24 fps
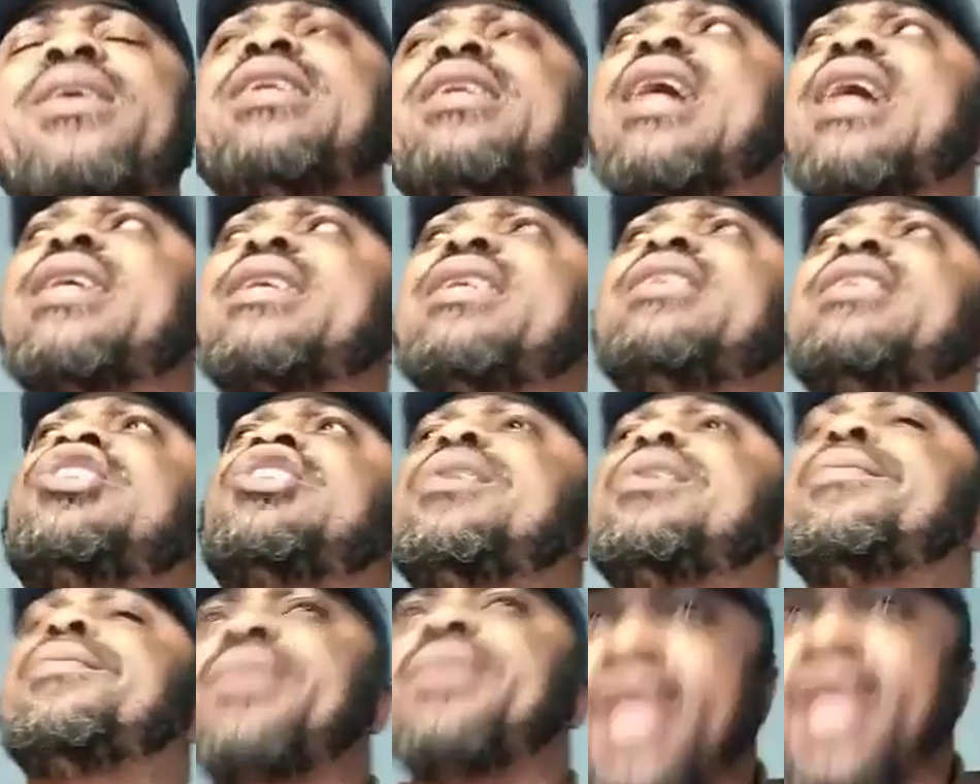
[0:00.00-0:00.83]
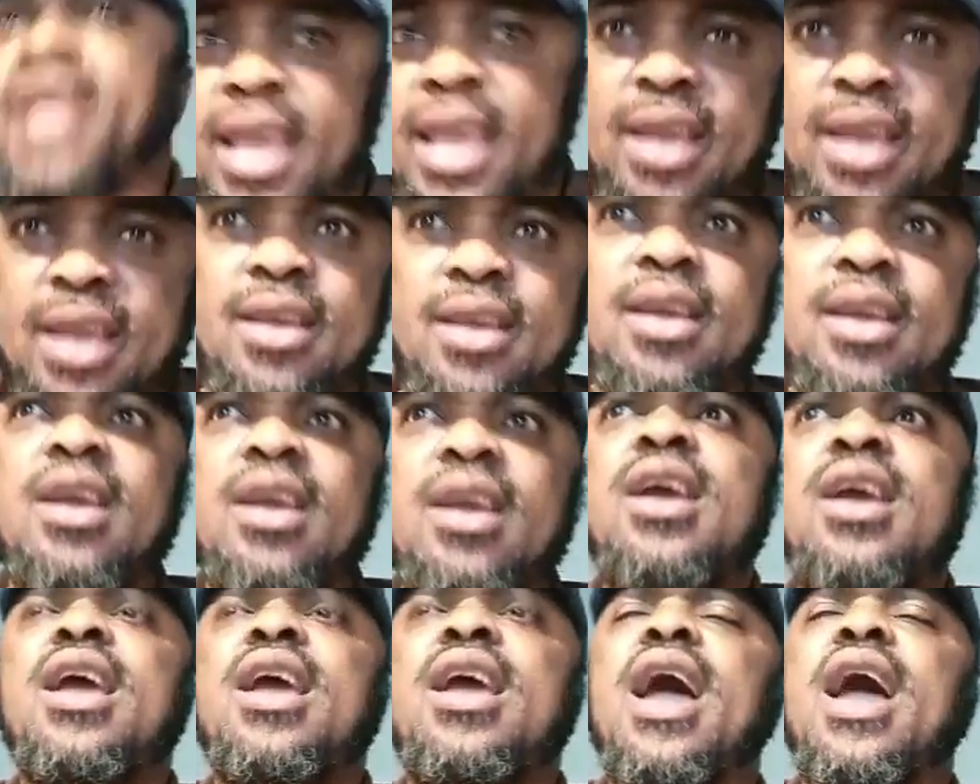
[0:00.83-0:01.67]
that kingship there.
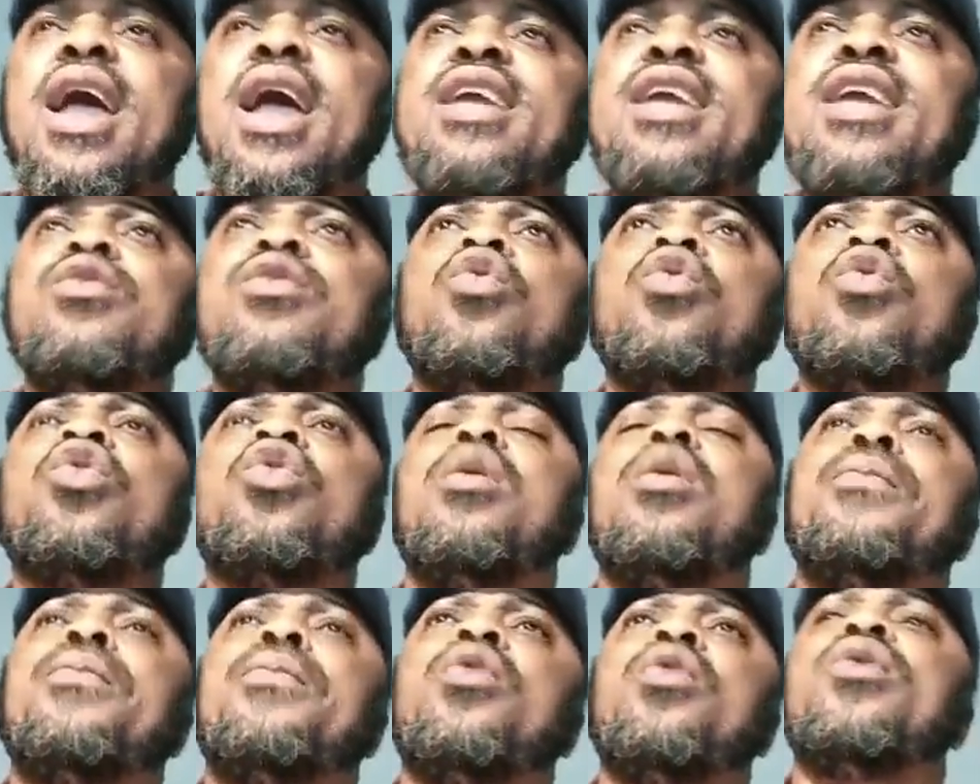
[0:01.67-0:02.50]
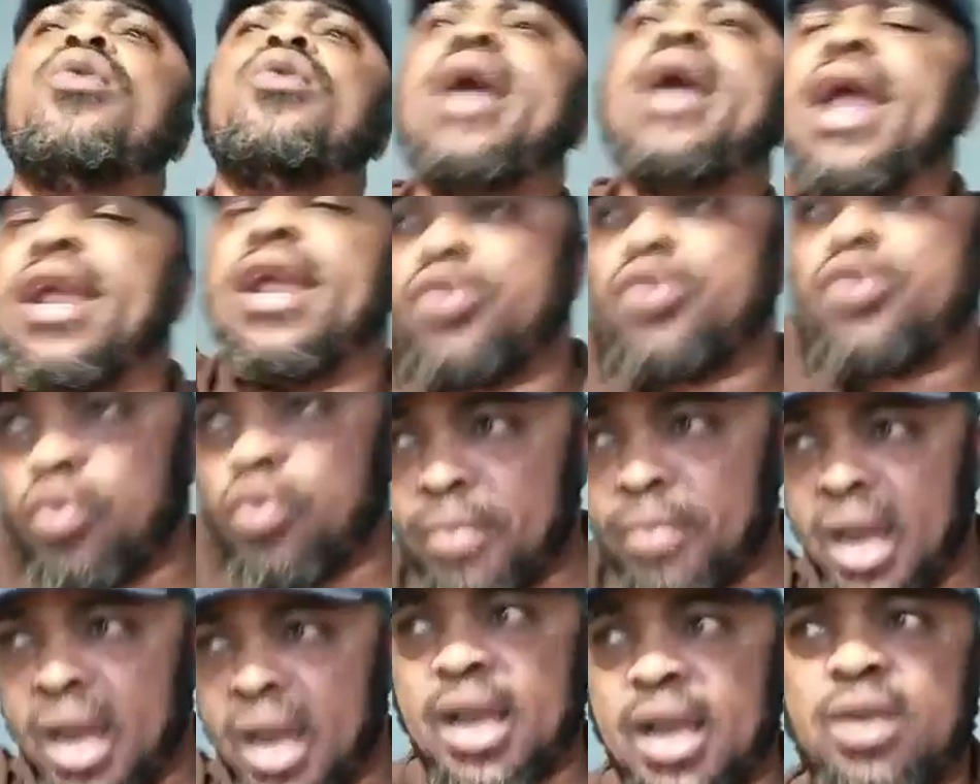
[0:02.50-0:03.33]
In Urobo, Edo
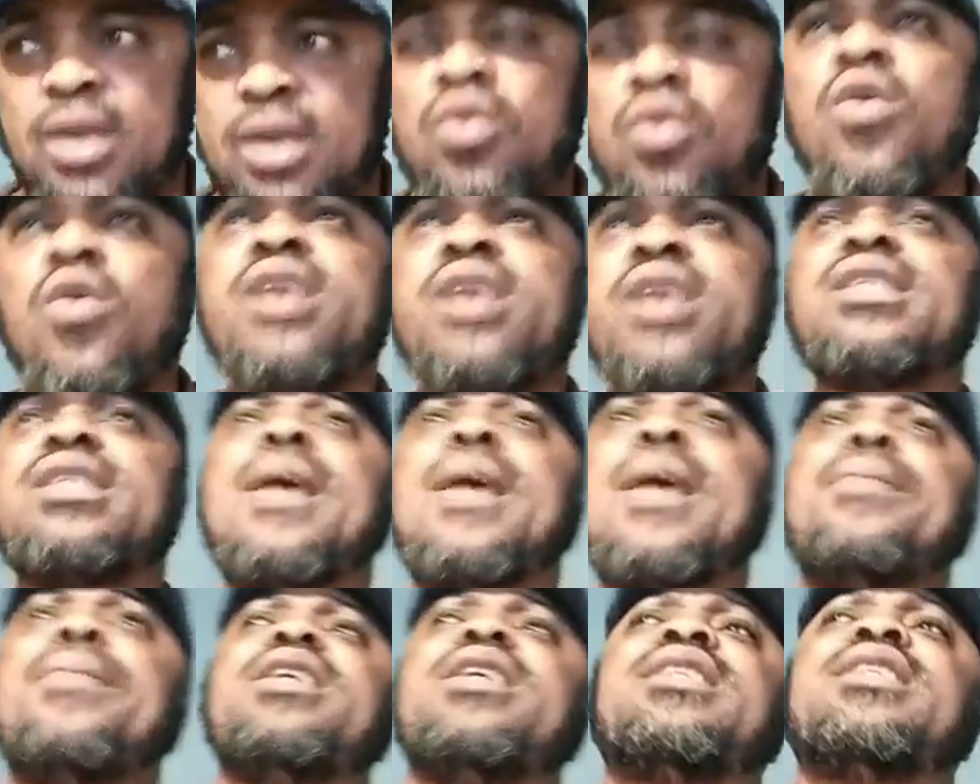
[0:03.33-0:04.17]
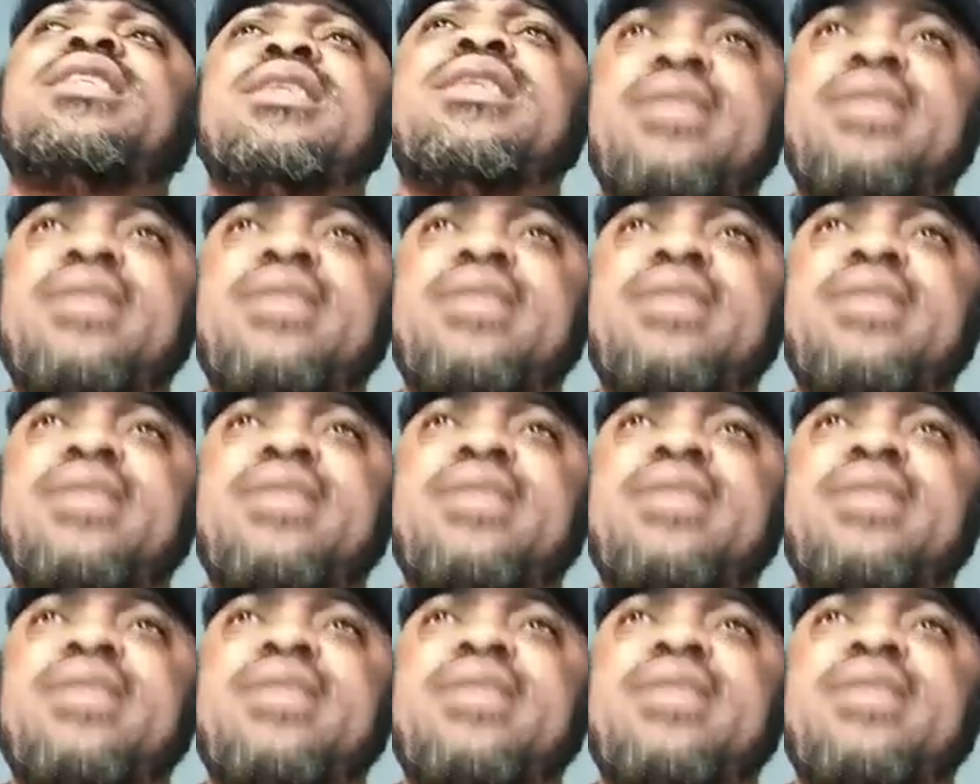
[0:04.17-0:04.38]
man who established it